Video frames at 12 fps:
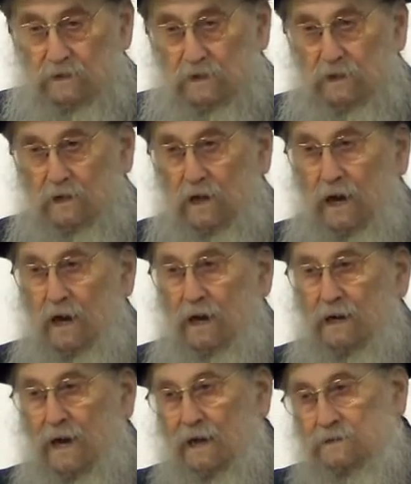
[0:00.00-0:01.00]

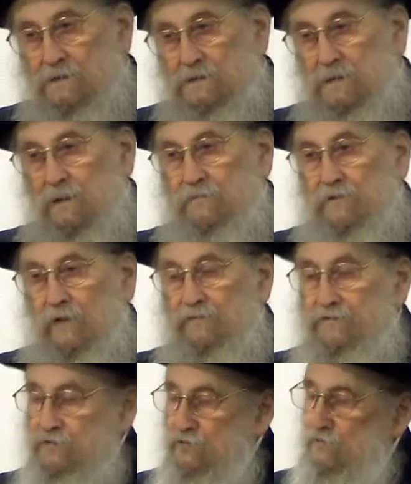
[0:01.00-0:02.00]
The concept of
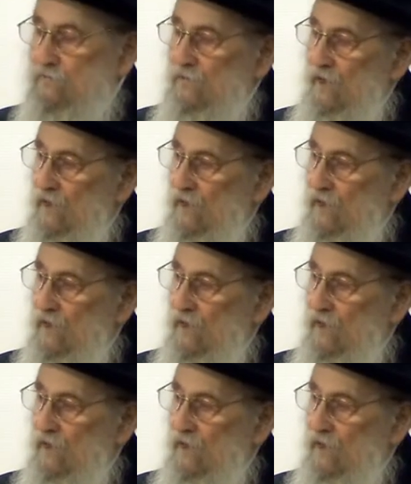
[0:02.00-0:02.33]
Teshuva,